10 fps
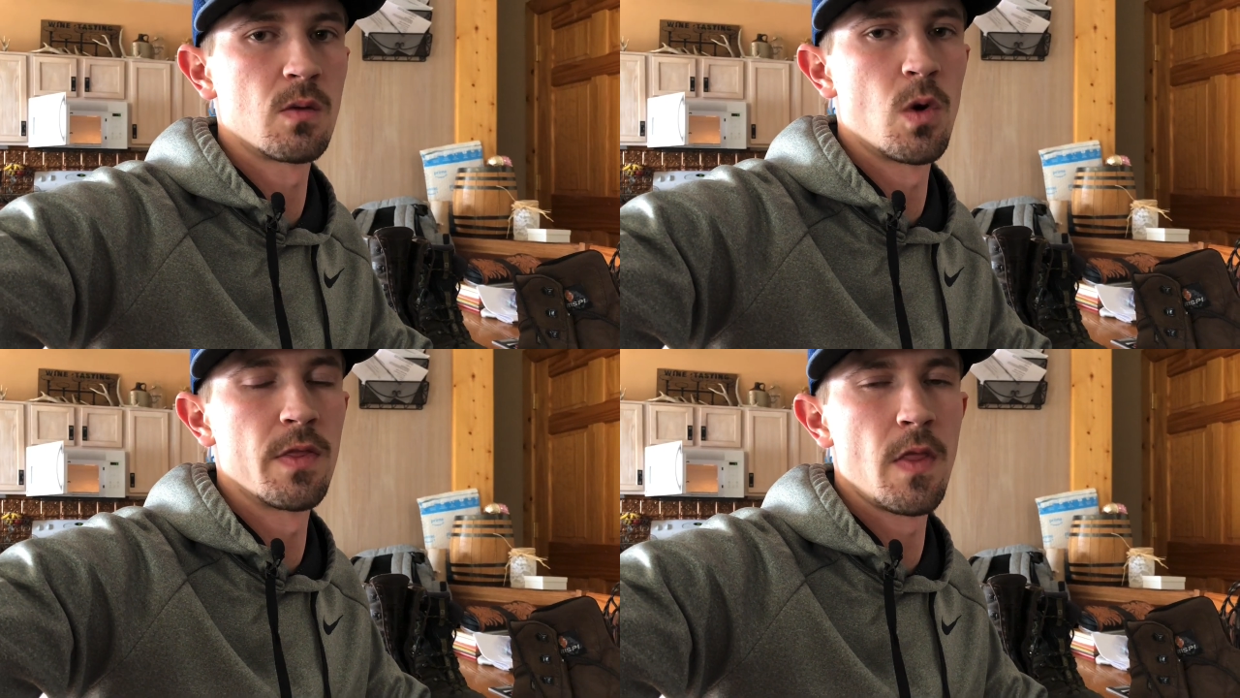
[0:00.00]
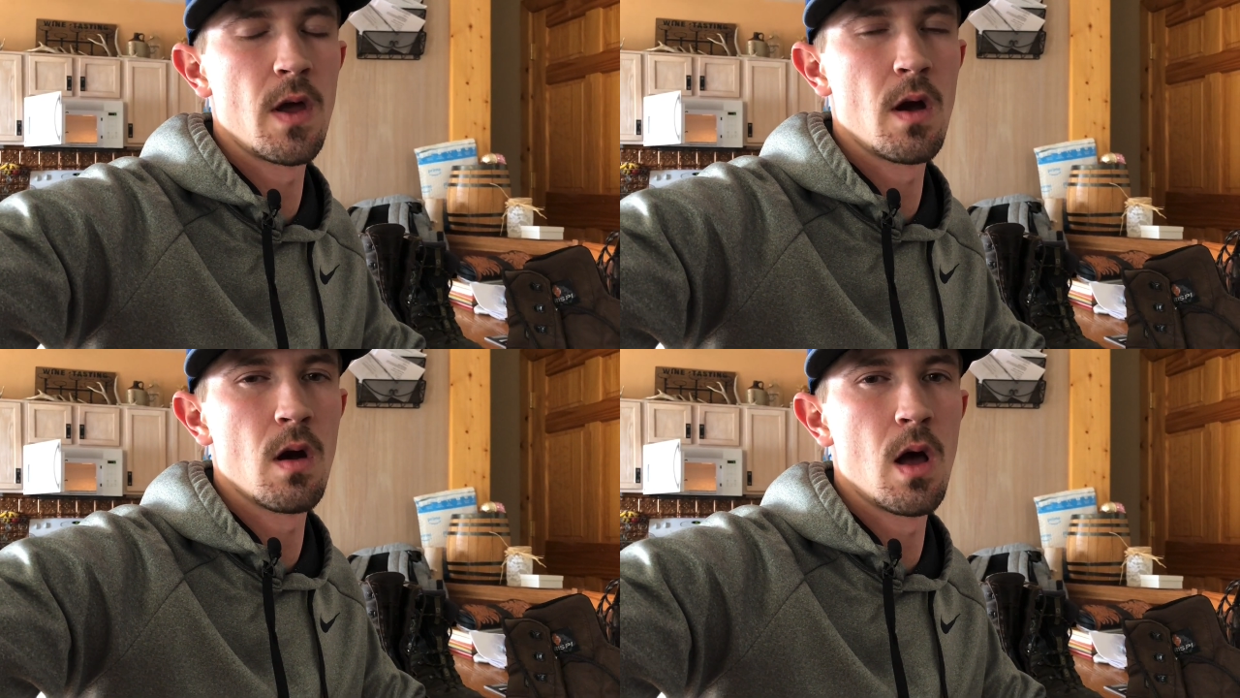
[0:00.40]
what
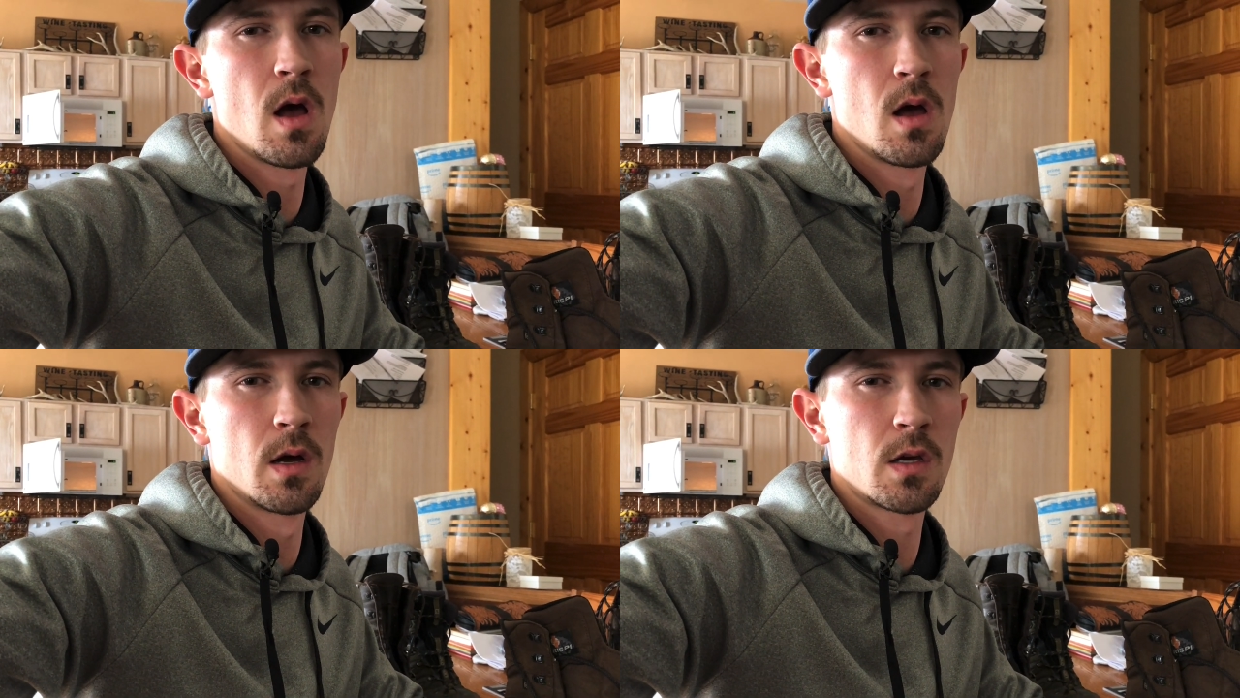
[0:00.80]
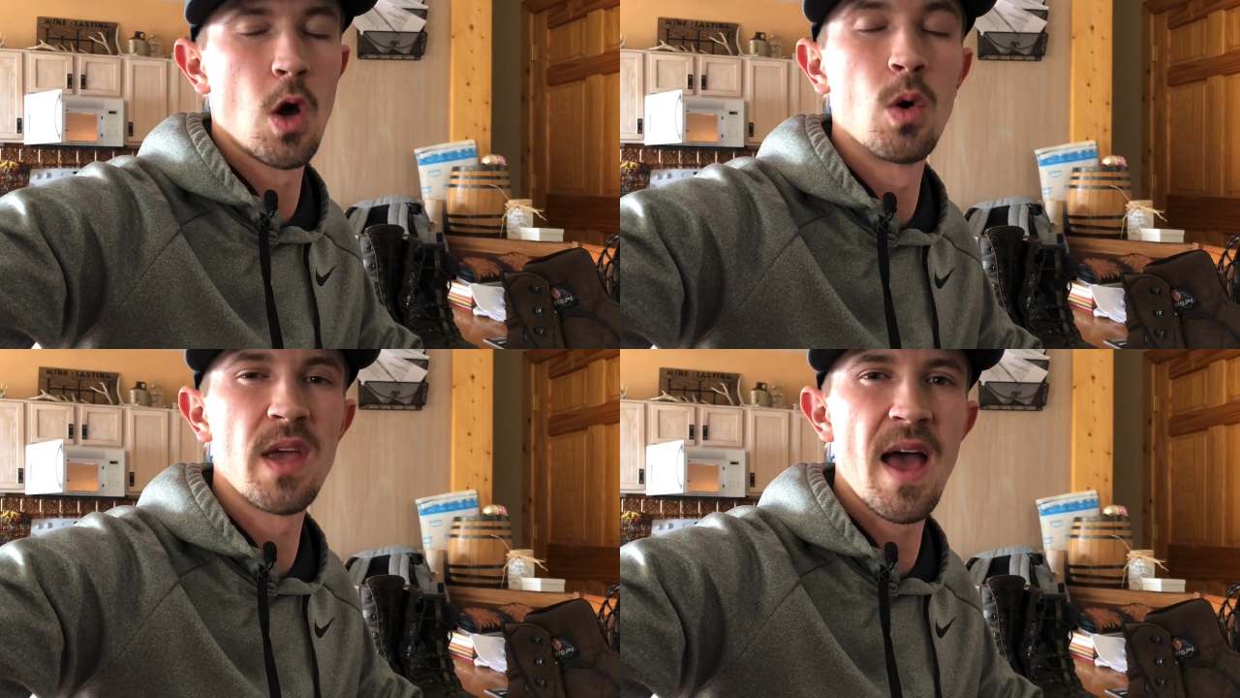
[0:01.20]
their
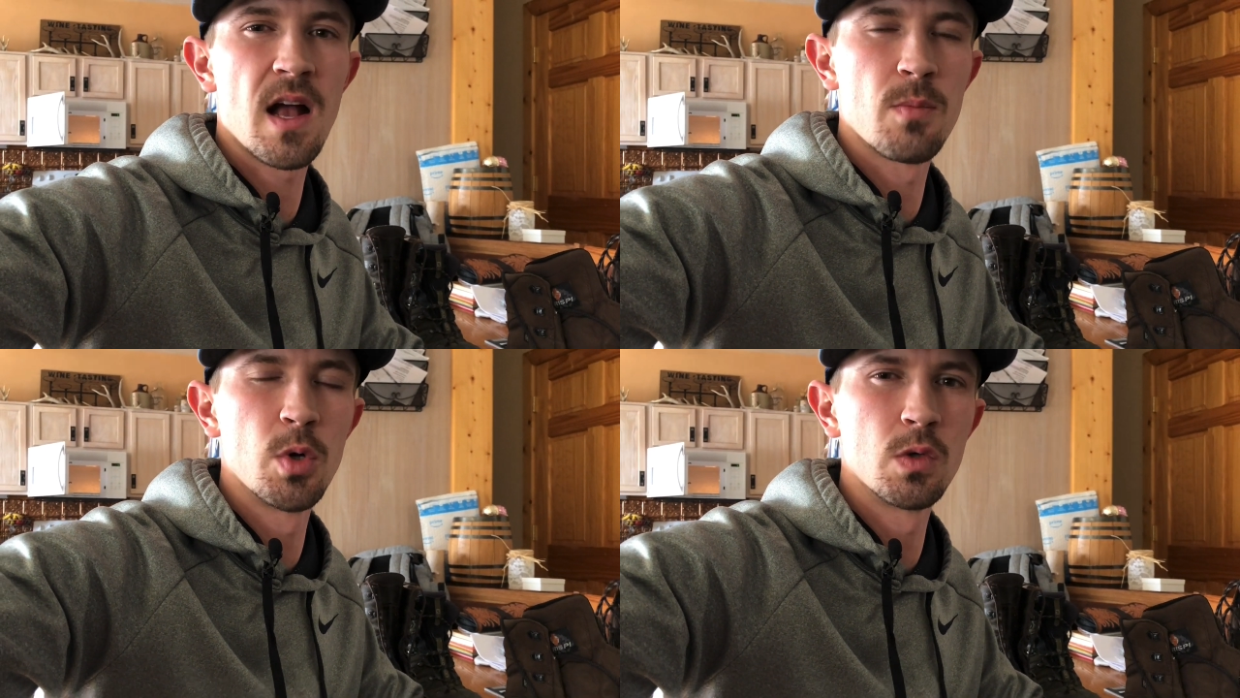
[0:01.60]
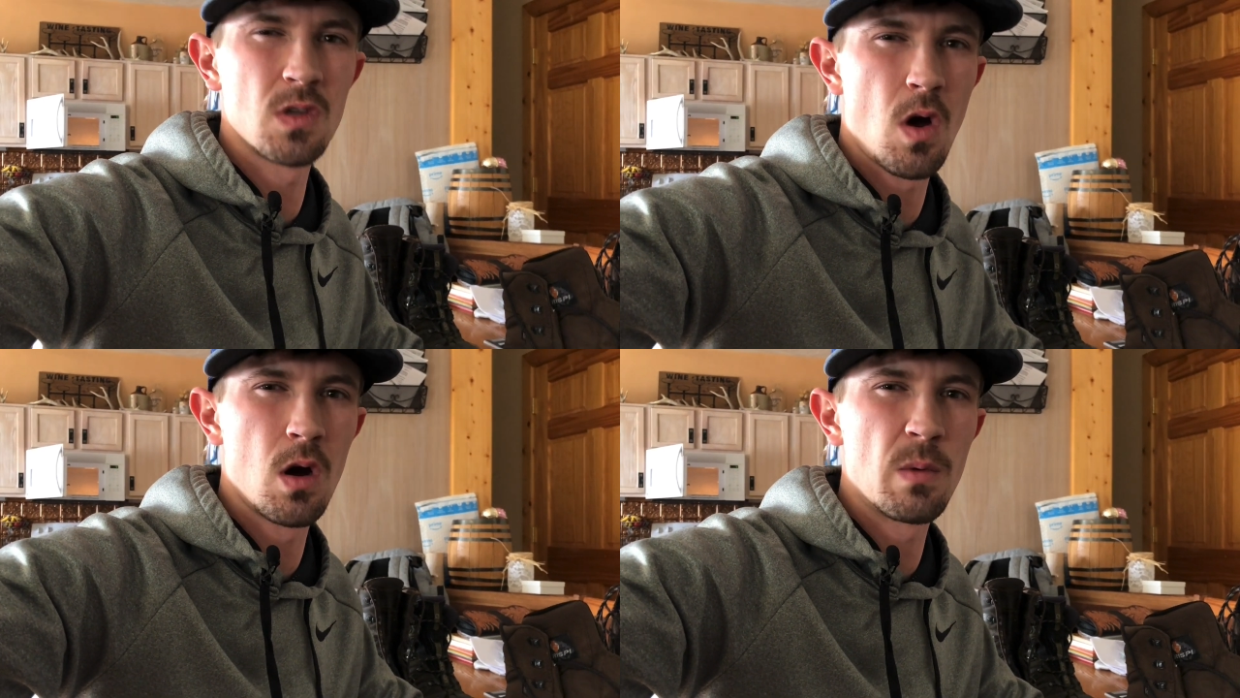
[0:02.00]
Kodiak boots
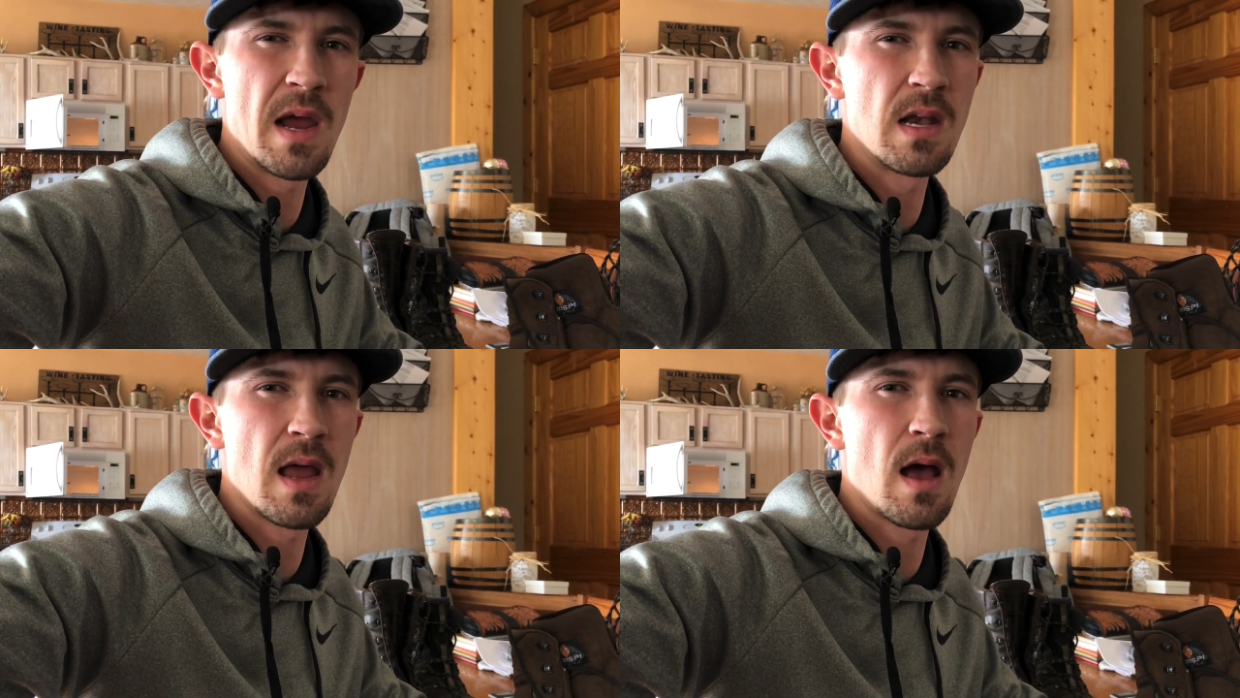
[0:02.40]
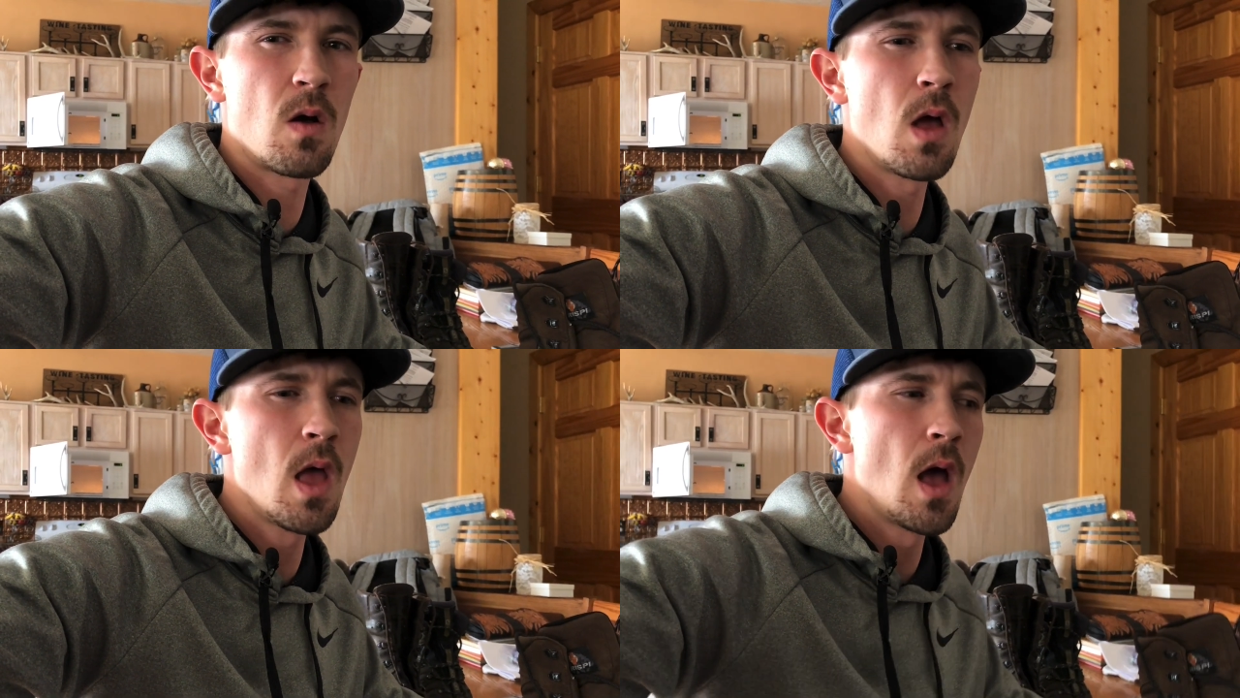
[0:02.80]
are right now.